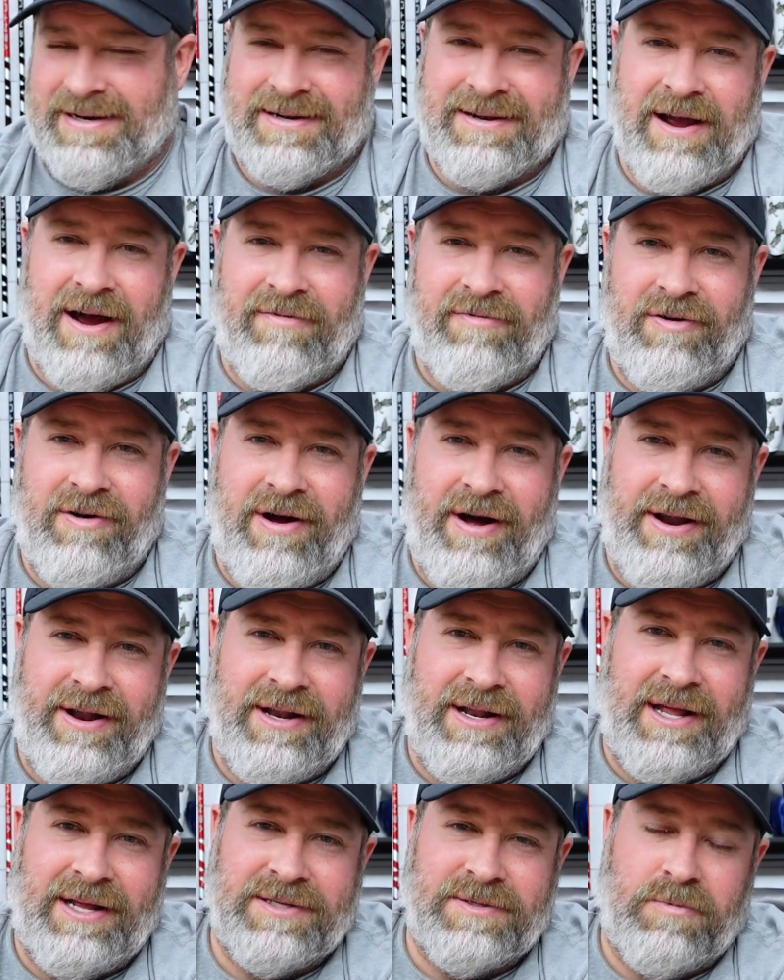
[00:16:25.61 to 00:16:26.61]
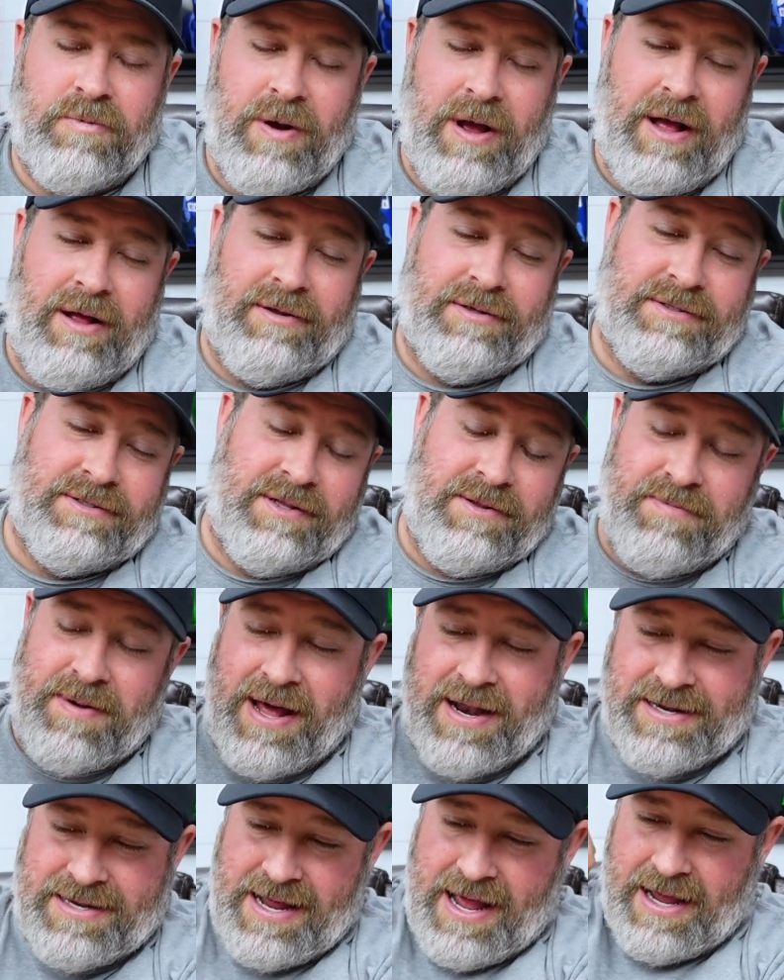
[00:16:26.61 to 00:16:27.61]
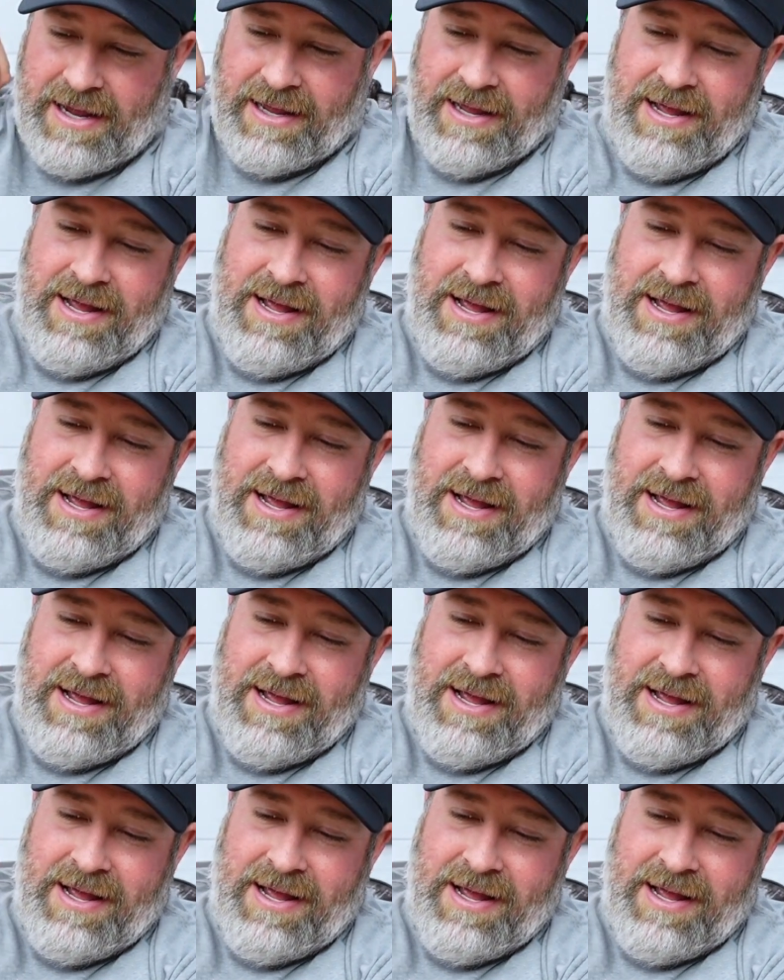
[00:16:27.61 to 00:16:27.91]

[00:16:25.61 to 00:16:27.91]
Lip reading: cover on it as well. So the Bat Attack